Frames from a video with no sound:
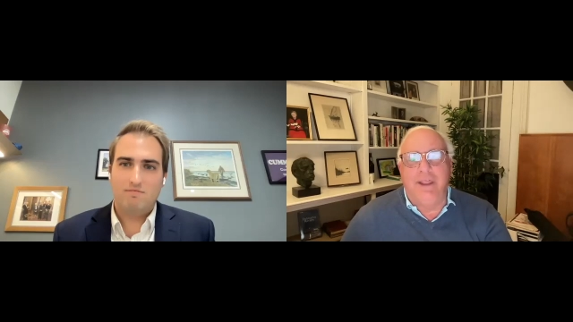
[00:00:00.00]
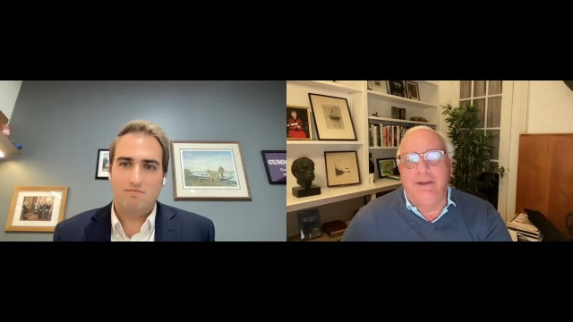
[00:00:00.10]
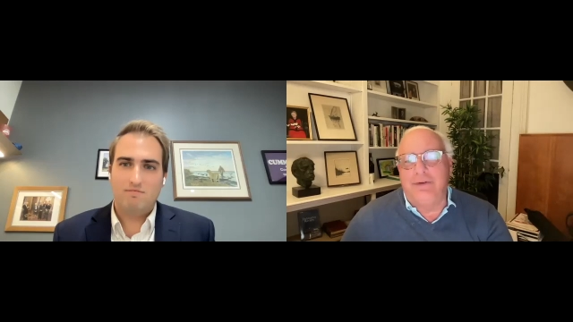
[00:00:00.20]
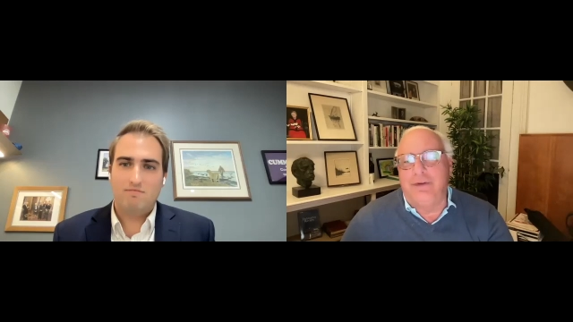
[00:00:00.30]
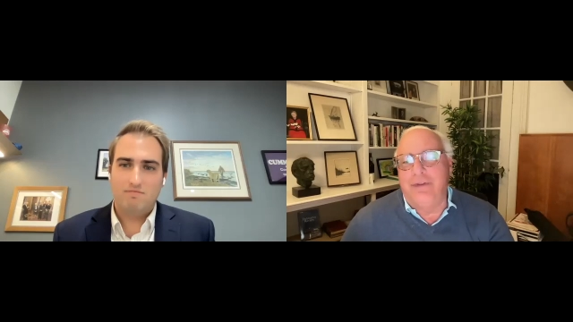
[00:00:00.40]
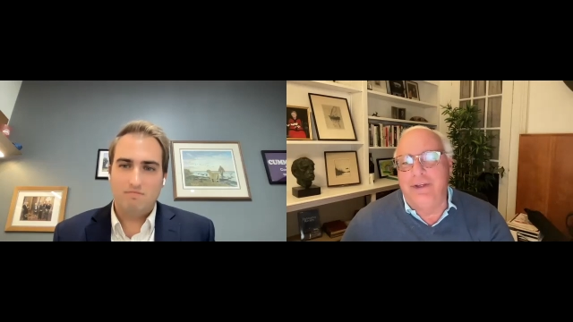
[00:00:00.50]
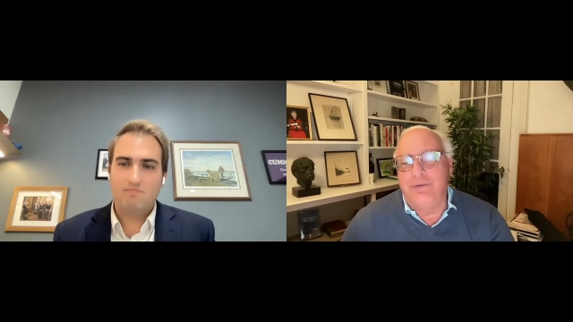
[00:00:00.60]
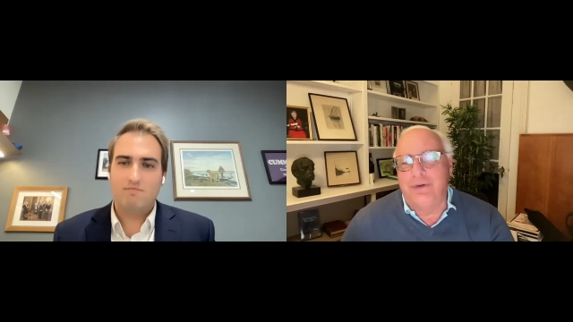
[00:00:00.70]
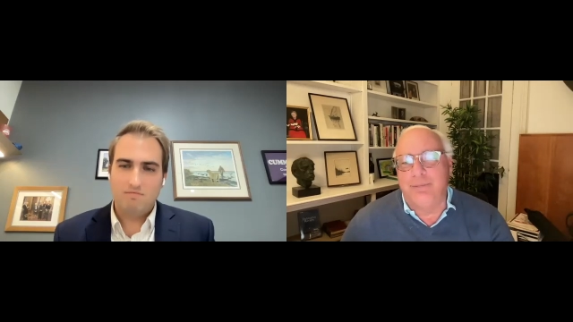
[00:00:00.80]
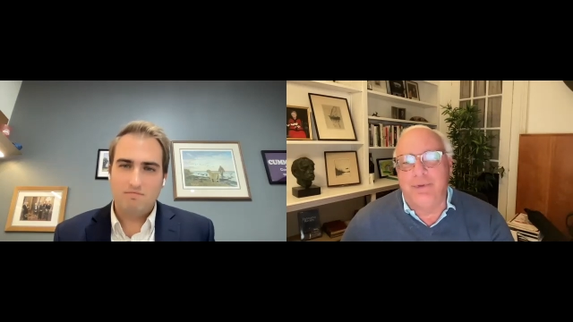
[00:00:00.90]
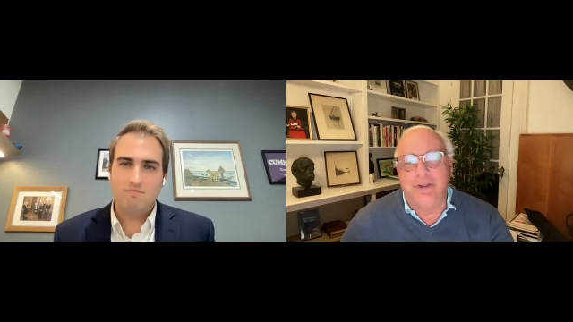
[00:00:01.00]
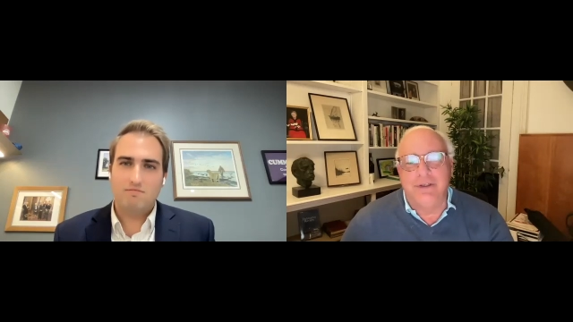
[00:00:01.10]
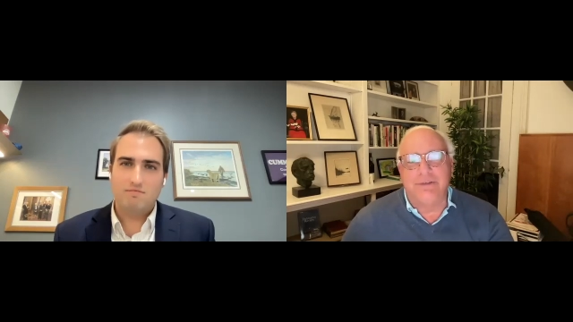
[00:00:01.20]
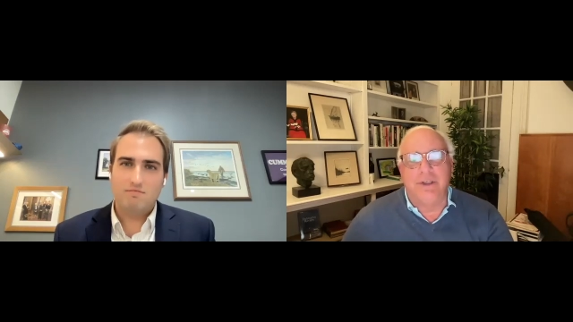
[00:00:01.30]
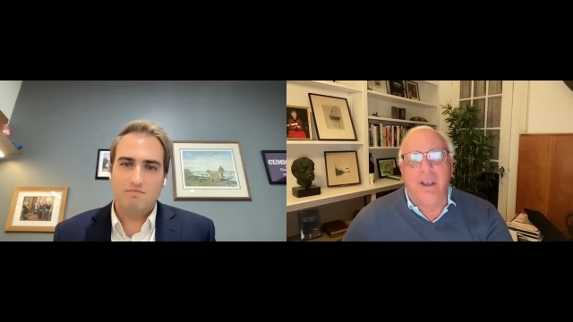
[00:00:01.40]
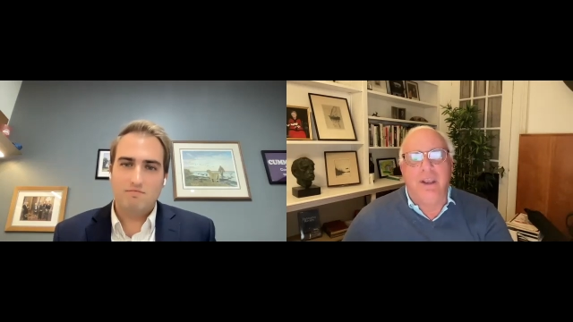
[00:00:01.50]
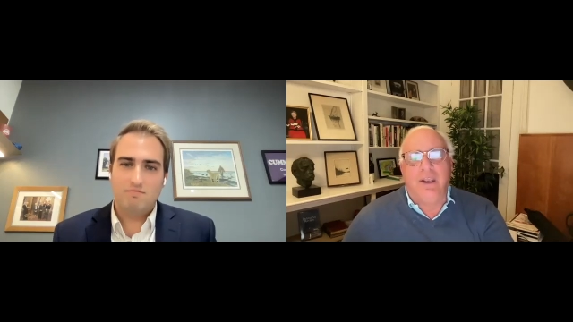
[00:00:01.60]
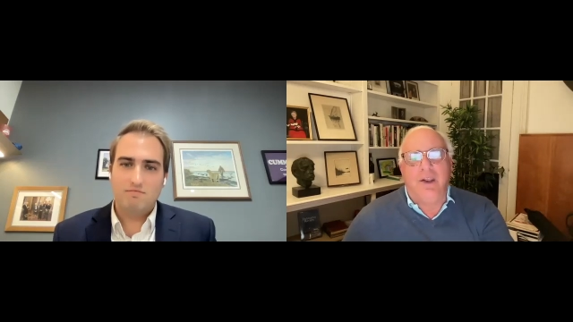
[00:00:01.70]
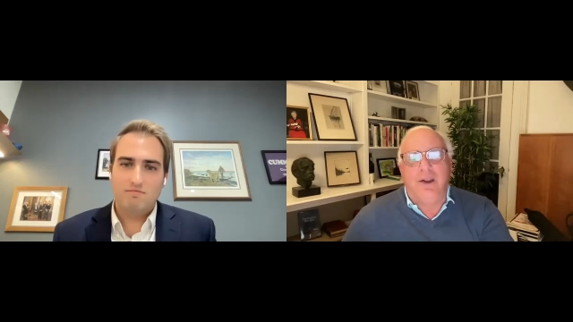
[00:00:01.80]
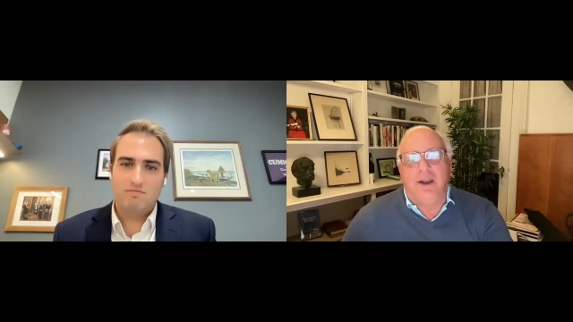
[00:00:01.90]
Speaker 1: that delay took place.
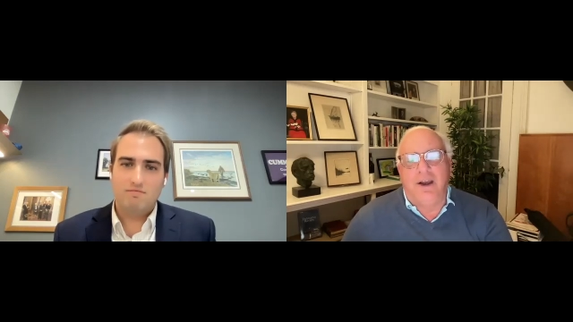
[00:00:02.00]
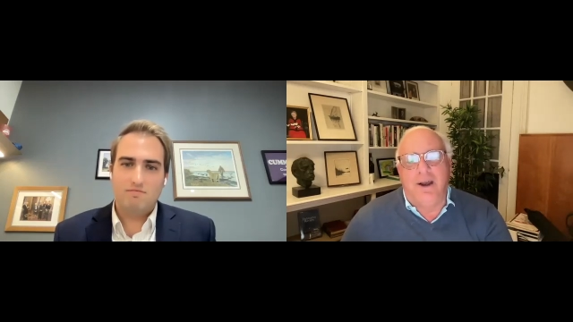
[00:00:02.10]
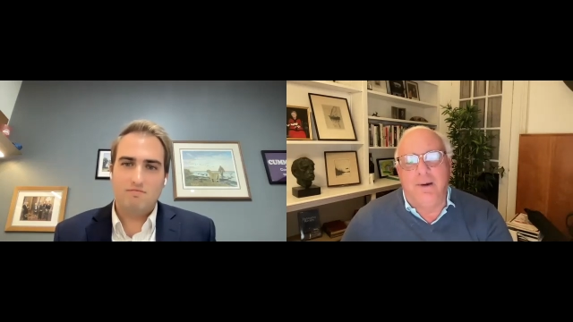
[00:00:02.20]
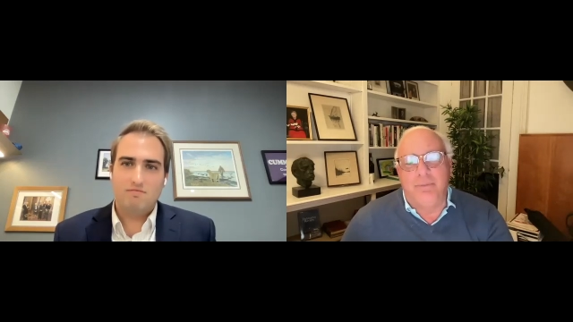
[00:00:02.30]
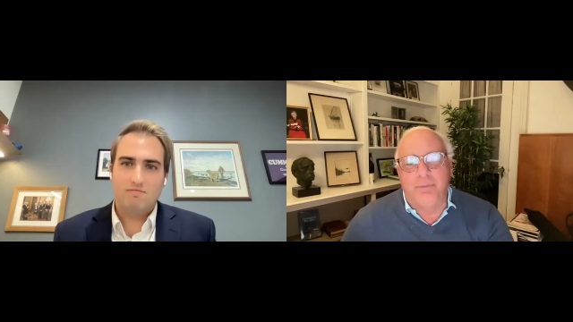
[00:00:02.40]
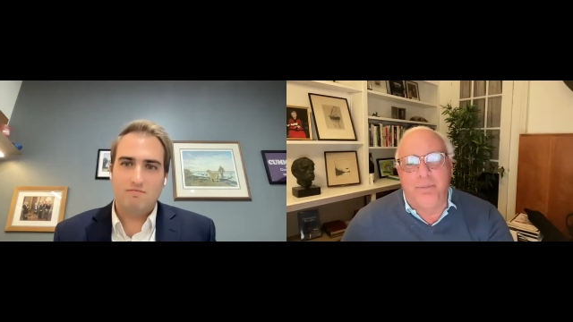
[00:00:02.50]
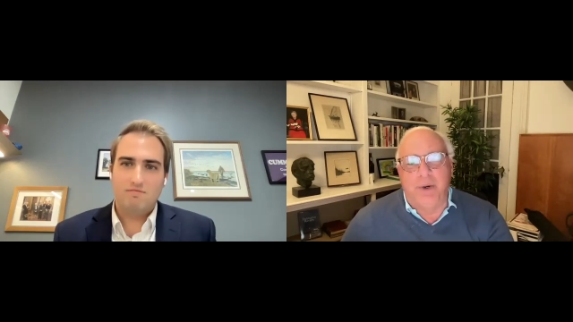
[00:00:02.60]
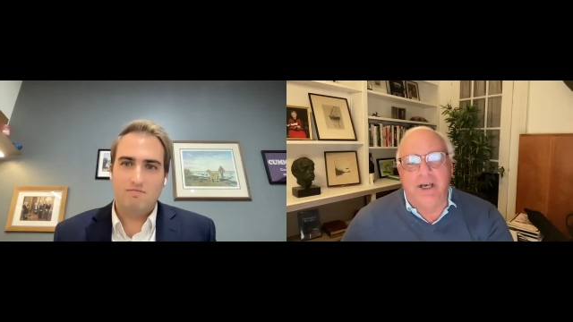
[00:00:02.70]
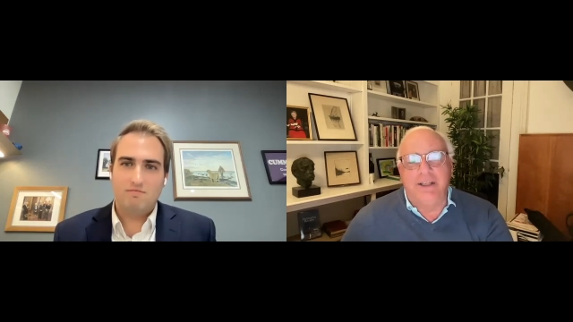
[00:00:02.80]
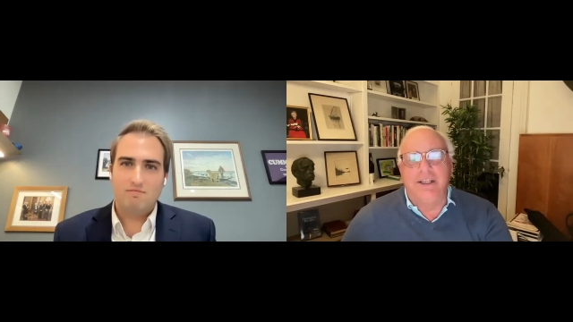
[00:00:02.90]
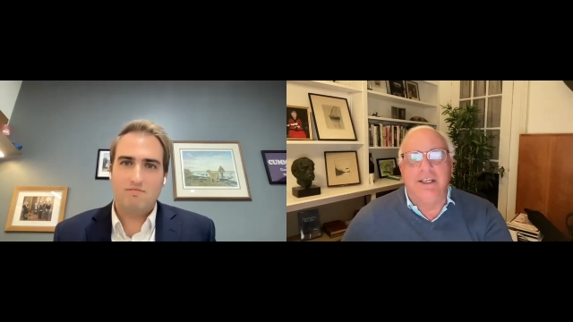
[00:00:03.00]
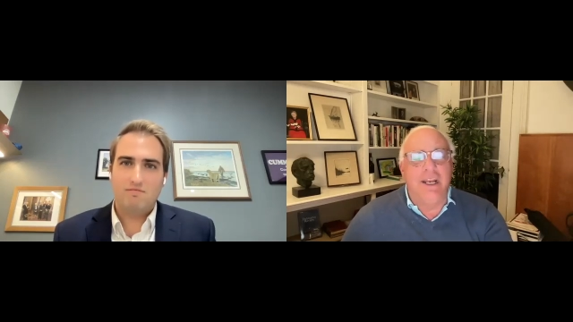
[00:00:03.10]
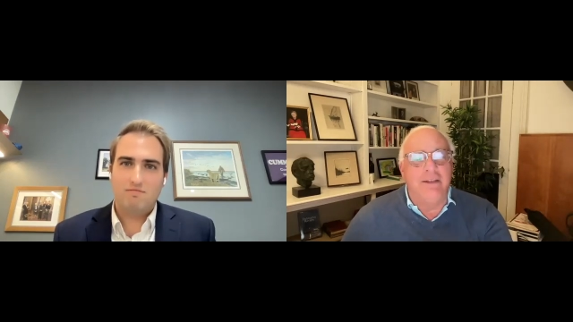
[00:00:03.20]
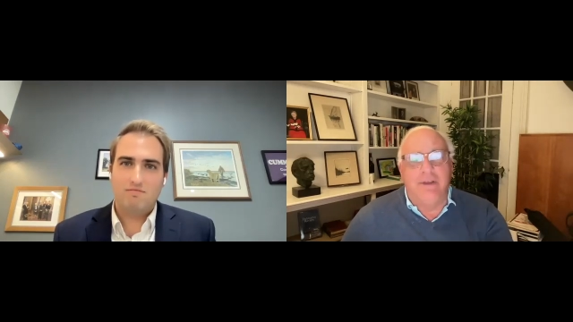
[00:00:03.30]
Um, but in any